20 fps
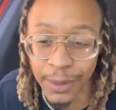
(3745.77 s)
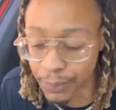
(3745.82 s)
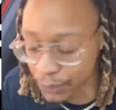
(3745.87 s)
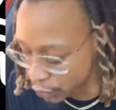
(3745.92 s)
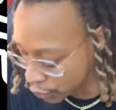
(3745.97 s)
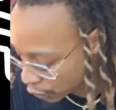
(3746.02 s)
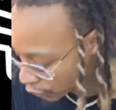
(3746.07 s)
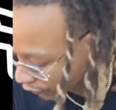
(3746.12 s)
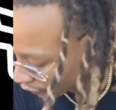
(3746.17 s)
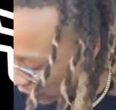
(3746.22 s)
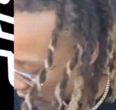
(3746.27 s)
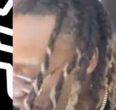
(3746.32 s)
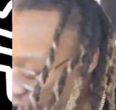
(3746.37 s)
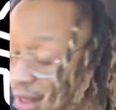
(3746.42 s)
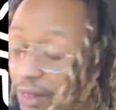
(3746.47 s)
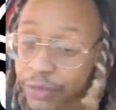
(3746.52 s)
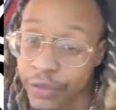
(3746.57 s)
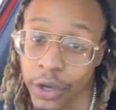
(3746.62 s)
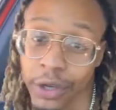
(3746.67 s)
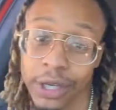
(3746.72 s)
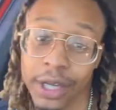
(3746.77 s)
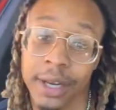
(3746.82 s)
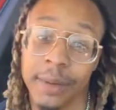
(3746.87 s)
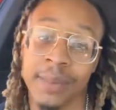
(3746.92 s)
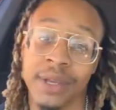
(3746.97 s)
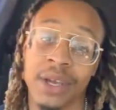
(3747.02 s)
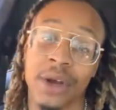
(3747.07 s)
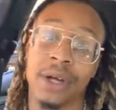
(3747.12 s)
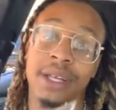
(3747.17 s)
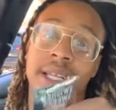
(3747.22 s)
the proof. They're gonna
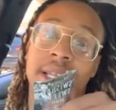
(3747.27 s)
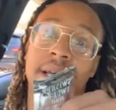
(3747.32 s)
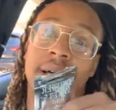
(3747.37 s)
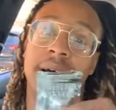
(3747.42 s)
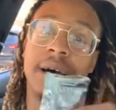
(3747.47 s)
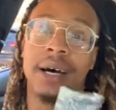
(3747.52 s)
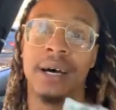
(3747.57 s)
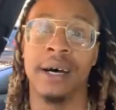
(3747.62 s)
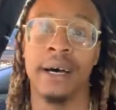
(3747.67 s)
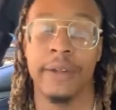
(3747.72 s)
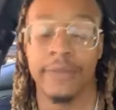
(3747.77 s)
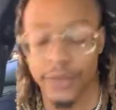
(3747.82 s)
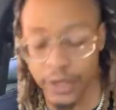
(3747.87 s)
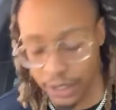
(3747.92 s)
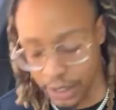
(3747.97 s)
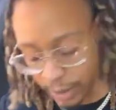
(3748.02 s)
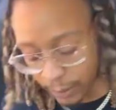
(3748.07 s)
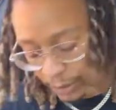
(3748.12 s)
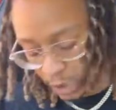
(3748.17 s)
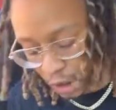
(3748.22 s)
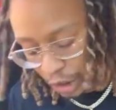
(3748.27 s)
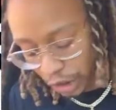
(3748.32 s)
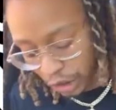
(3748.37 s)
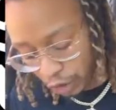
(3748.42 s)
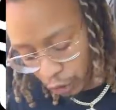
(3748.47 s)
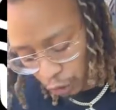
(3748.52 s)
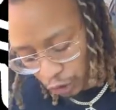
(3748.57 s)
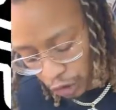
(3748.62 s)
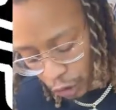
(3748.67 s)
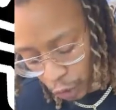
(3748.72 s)
be on the
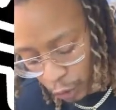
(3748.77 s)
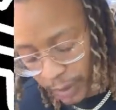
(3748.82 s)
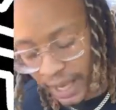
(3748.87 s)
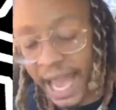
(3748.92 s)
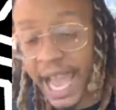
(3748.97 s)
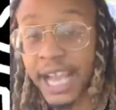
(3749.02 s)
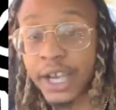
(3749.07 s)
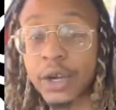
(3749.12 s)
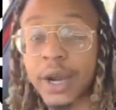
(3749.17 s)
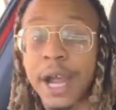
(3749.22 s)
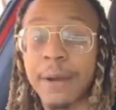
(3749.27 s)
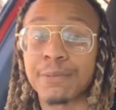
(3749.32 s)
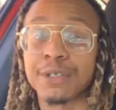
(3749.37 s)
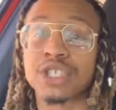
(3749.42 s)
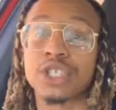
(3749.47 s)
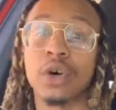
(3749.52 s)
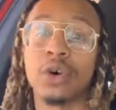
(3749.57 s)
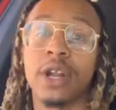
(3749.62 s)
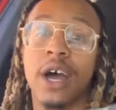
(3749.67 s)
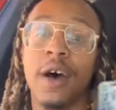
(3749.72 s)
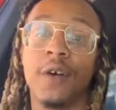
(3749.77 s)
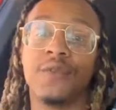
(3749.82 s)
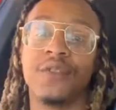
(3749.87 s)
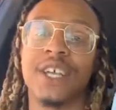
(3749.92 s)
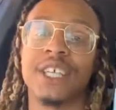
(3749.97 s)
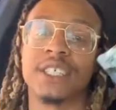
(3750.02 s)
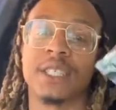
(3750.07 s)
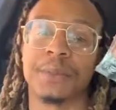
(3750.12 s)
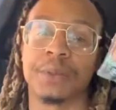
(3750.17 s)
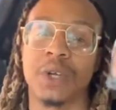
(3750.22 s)
YouTube and Anchor episode of
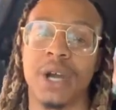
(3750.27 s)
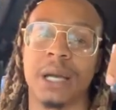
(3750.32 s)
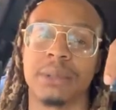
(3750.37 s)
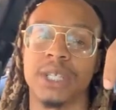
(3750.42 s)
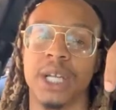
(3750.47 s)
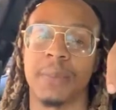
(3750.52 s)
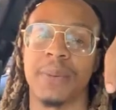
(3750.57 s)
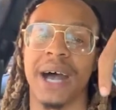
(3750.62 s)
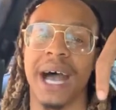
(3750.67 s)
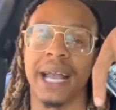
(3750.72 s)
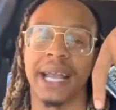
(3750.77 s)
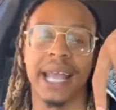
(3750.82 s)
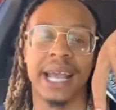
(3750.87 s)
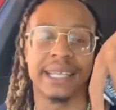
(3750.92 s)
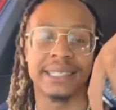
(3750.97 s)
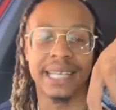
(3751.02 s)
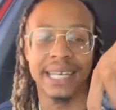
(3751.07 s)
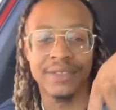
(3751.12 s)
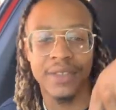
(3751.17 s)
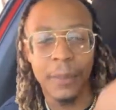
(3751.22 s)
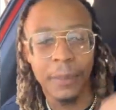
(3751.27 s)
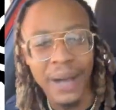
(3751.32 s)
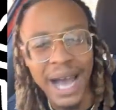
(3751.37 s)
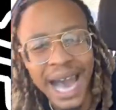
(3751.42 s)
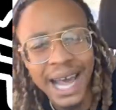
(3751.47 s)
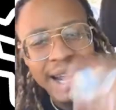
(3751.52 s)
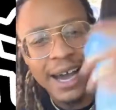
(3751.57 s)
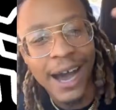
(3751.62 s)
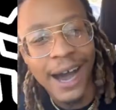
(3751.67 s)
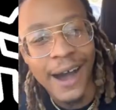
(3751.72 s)
this. Subscribe to the podcast at the
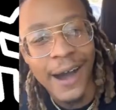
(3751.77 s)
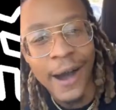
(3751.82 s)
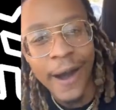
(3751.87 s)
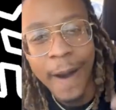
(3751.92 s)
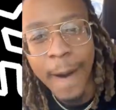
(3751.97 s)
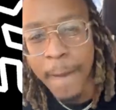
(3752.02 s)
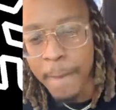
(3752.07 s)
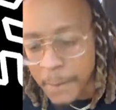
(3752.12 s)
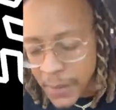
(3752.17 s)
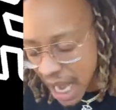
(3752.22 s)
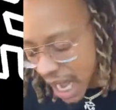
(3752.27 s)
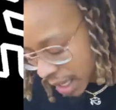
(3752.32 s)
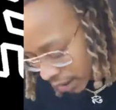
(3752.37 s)
bottom.